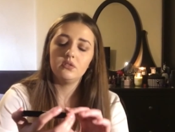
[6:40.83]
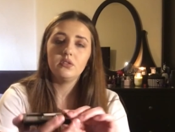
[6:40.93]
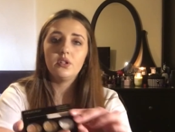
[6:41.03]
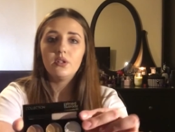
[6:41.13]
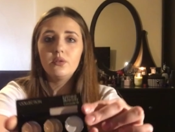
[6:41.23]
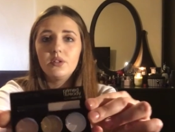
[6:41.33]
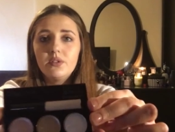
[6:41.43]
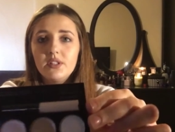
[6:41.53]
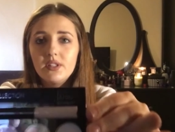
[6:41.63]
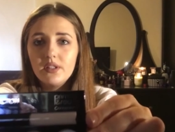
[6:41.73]
oh no,
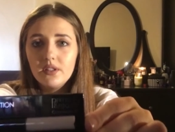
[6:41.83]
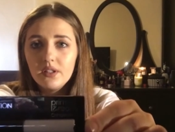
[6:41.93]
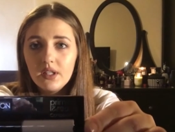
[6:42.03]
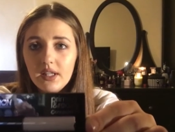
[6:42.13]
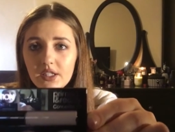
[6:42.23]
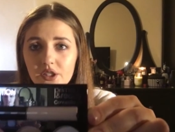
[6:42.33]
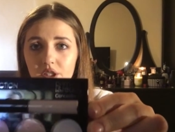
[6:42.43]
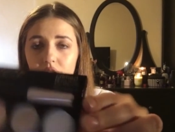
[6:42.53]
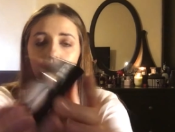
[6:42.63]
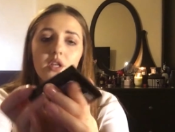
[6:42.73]

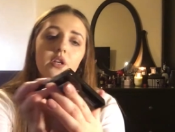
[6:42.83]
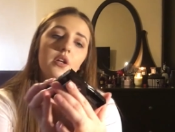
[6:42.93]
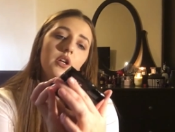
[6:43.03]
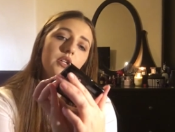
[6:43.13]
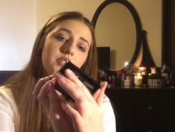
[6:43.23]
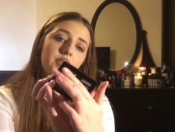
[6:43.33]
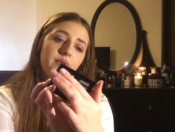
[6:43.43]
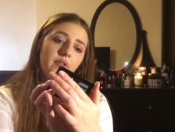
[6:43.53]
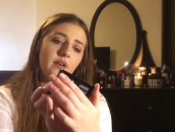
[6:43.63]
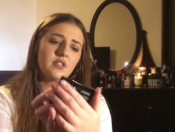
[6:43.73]
collection
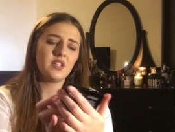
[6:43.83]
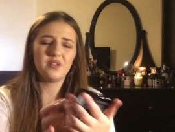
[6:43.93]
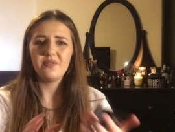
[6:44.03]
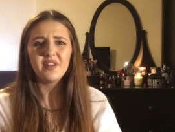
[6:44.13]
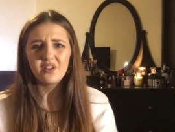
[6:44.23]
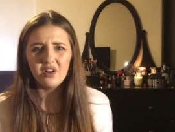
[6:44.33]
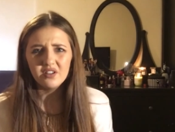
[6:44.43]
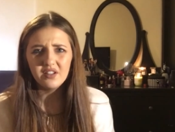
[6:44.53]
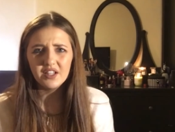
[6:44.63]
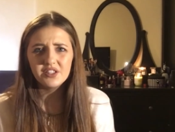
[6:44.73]
2000. I don't think it's
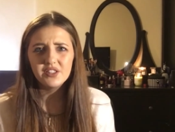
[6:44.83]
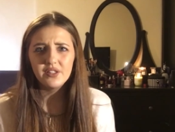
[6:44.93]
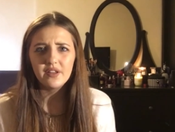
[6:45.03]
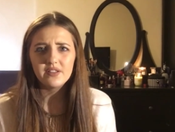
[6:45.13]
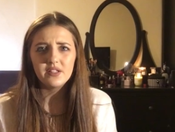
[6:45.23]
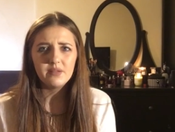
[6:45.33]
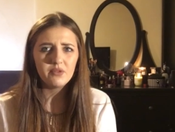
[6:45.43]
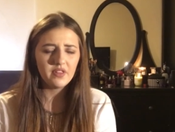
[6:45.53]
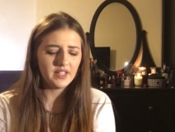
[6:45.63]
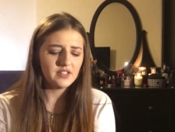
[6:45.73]
called collection 2000
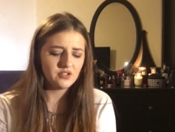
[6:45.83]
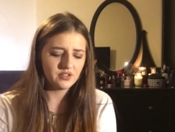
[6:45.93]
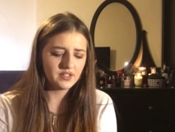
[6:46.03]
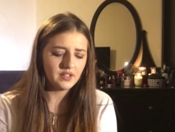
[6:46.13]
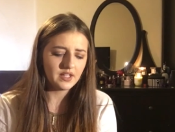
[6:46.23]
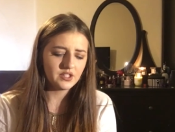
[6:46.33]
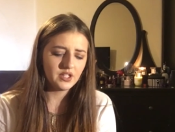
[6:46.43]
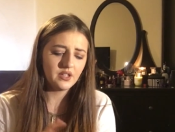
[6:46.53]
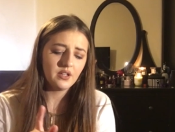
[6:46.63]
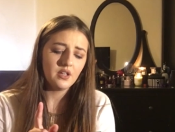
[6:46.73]
anymore. I think it's just
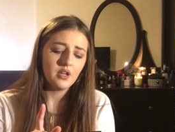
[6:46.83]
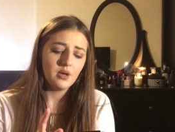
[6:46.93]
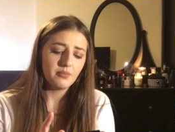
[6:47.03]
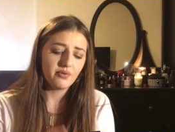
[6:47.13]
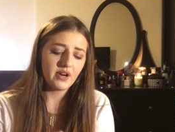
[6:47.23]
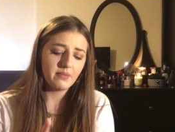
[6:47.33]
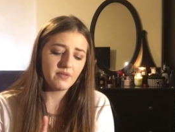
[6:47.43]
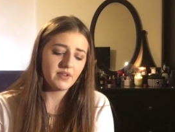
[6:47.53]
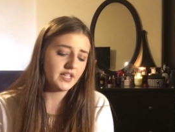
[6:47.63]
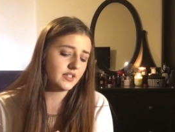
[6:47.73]
collection. Prime
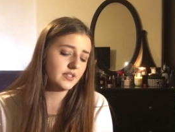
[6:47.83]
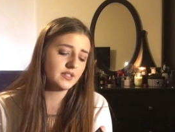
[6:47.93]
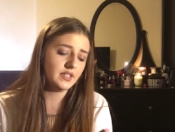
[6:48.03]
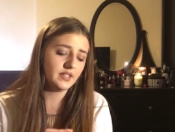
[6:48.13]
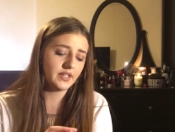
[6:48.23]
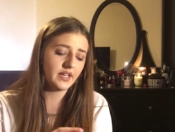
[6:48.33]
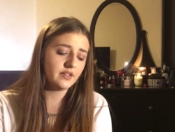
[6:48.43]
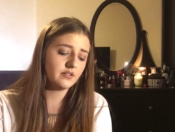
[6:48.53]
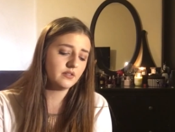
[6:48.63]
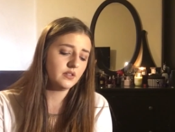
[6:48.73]
and Ready Concealer
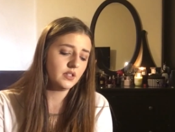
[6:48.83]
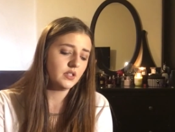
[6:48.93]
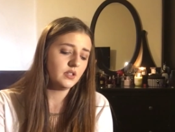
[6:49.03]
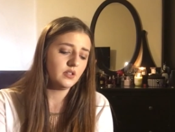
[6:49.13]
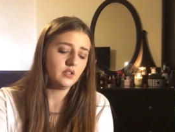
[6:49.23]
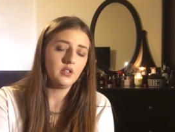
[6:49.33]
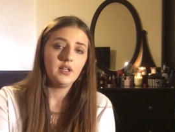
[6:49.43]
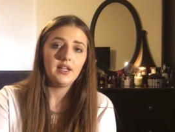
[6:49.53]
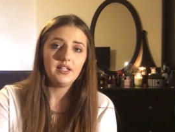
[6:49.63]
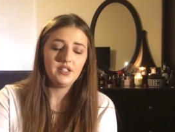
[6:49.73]
Kit.
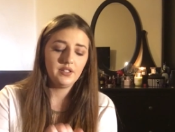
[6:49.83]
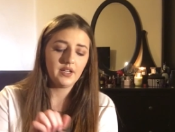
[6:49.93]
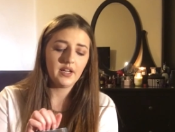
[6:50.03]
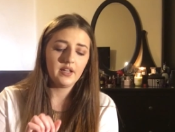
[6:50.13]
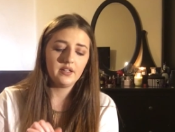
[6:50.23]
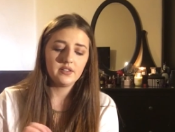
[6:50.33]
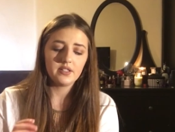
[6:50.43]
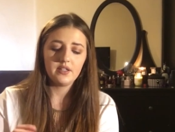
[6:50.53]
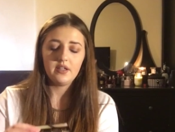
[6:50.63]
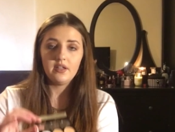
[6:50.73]
And you
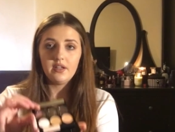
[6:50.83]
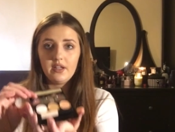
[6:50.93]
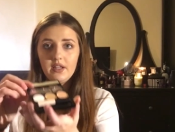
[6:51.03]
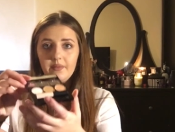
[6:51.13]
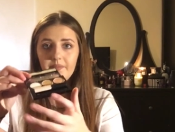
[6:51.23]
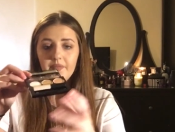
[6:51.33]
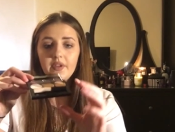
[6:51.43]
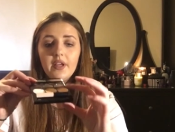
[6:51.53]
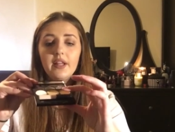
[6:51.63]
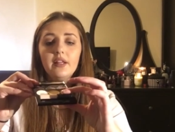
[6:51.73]
get um,
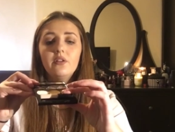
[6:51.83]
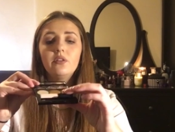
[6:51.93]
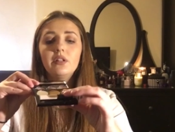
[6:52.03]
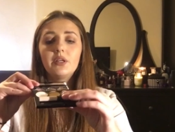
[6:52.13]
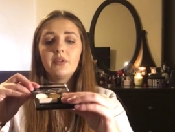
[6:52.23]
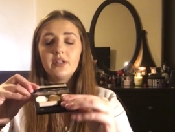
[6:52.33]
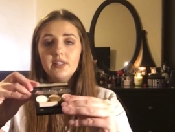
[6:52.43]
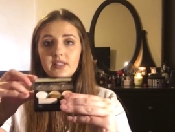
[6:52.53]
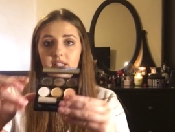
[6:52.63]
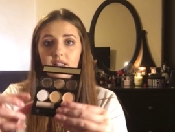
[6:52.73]
a little liquid
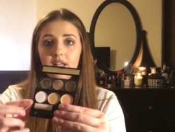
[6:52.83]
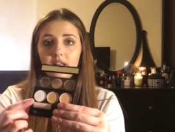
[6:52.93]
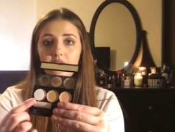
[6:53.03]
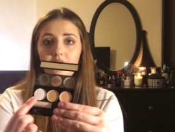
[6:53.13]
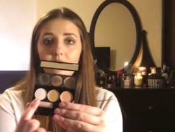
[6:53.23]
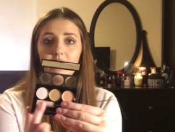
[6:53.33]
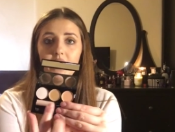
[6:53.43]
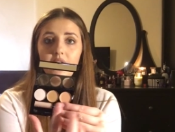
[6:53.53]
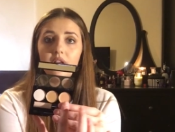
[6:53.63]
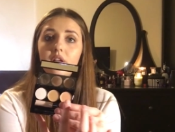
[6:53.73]
concealer and
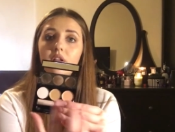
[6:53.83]
three